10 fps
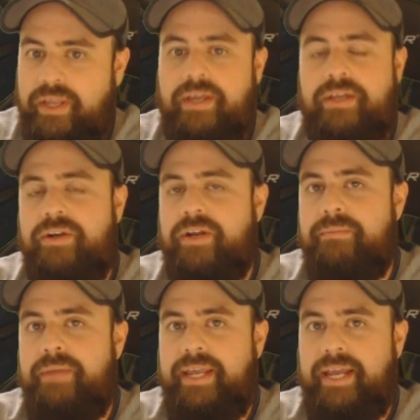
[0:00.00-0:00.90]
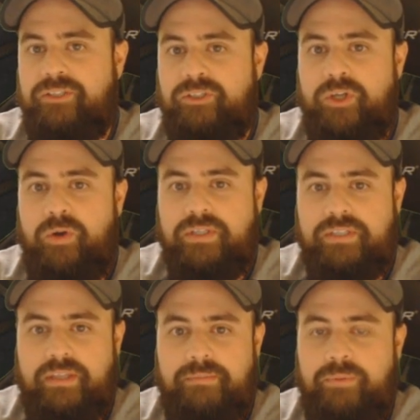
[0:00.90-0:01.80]
you're going to make extra tokens
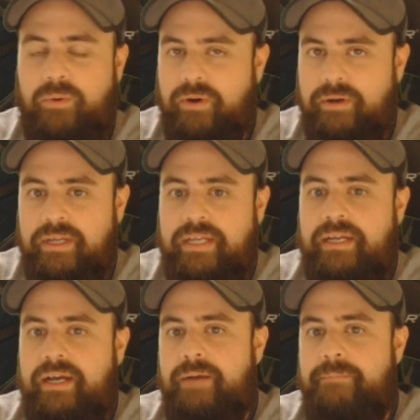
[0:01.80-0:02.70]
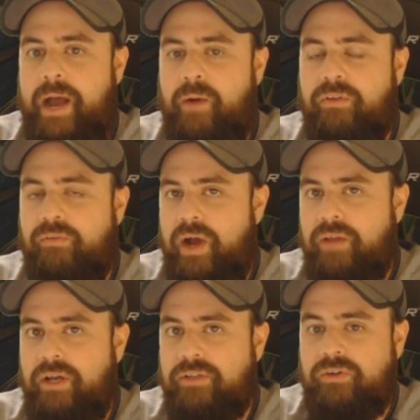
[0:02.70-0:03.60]
on the board. Power of the Wild
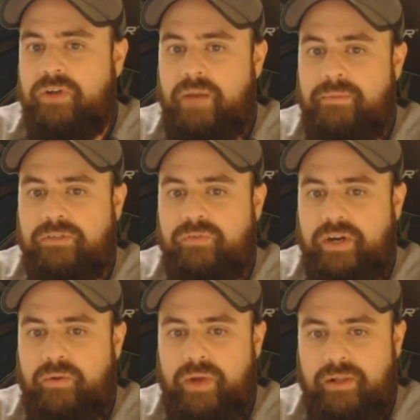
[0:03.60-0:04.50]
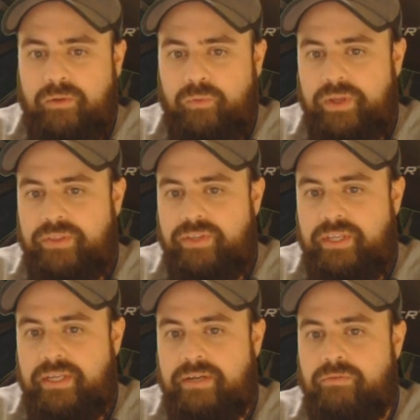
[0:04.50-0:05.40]
also combos very well with
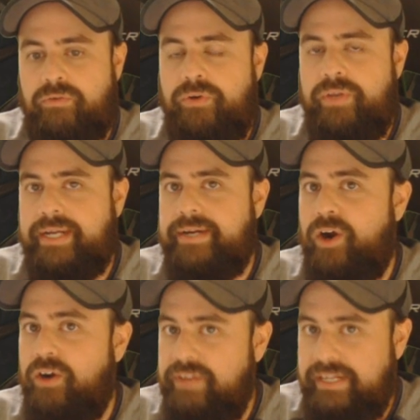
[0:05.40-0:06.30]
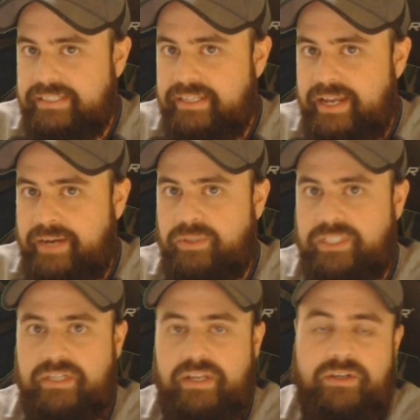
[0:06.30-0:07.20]
the Runic Carvings in the deck, which
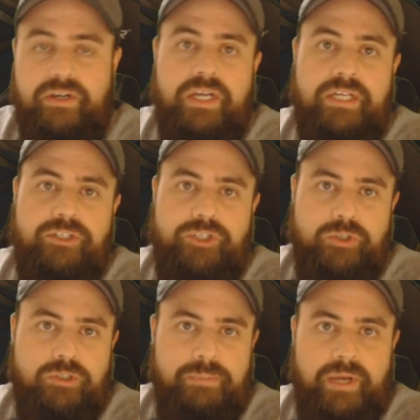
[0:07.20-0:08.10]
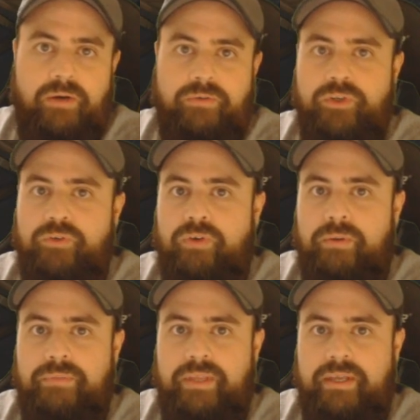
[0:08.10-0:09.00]
is another choose spell, new
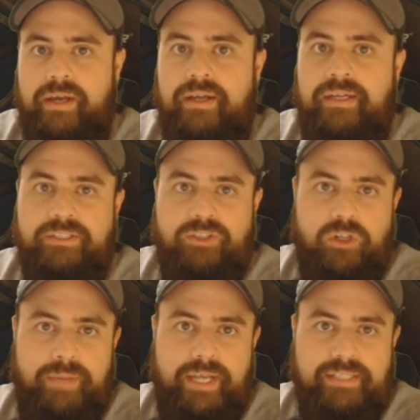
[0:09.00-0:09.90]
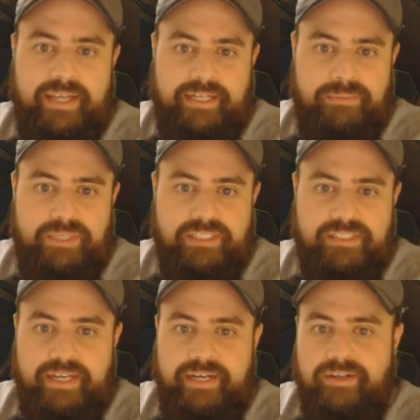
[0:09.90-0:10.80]
from the Scholomance Expedition
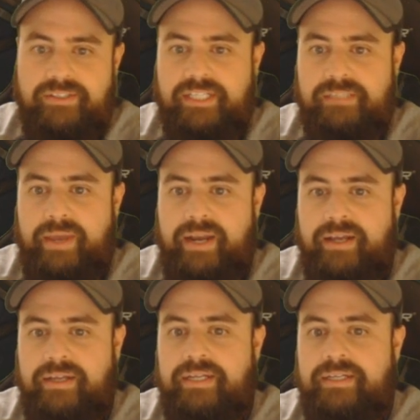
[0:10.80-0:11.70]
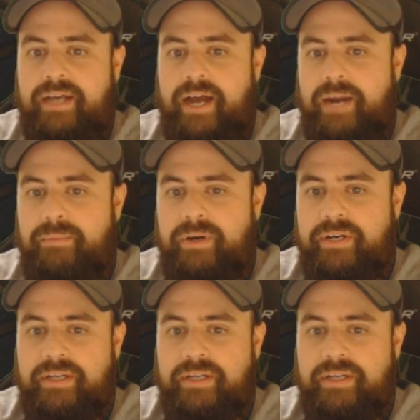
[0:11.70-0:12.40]
set here. 6 mana, hybrid